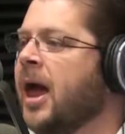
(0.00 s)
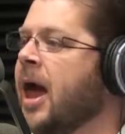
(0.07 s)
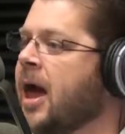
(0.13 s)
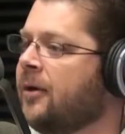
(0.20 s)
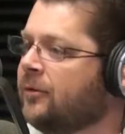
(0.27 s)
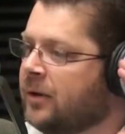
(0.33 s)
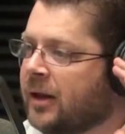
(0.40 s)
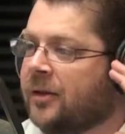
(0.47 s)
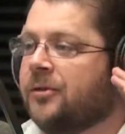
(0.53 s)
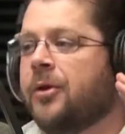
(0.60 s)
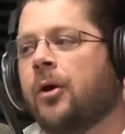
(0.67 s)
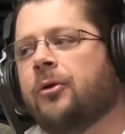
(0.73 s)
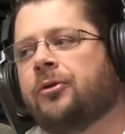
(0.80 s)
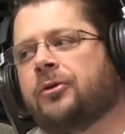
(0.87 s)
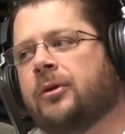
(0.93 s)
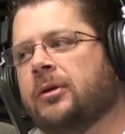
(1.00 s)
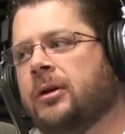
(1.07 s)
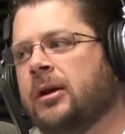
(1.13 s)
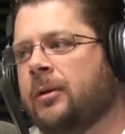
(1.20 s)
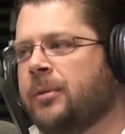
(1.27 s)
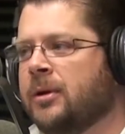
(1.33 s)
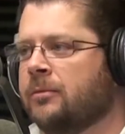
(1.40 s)
Those are a
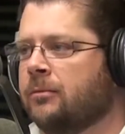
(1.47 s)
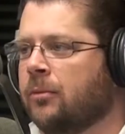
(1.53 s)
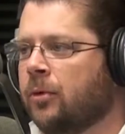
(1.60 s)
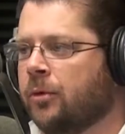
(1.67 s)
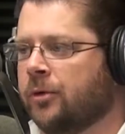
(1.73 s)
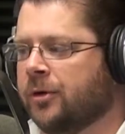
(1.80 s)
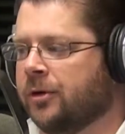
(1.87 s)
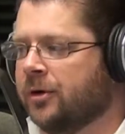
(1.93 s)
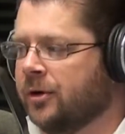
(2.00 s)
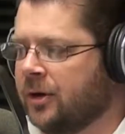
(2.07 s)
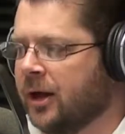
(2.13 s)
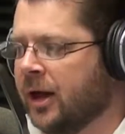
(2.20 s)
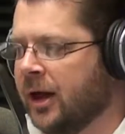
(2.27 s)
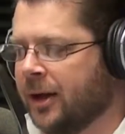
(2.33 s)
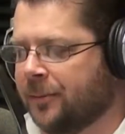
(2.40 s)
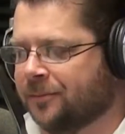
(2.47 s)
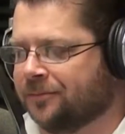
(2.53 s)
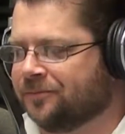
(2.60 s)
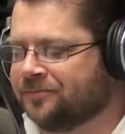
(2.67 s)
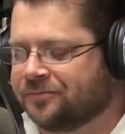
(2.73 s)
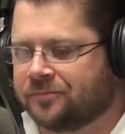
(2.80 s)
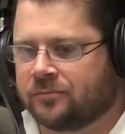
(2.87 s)
little bit more.
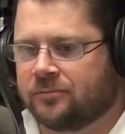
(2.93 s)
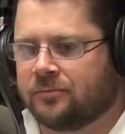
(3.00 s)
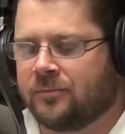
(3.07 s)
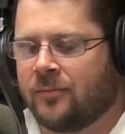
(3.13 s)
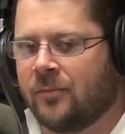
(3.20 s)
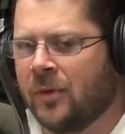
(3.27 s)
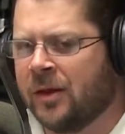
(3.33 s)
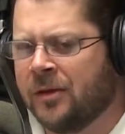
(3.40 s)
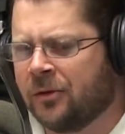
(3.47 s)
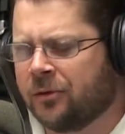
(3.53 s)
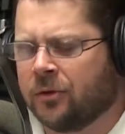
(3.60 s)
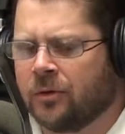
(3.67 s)
There's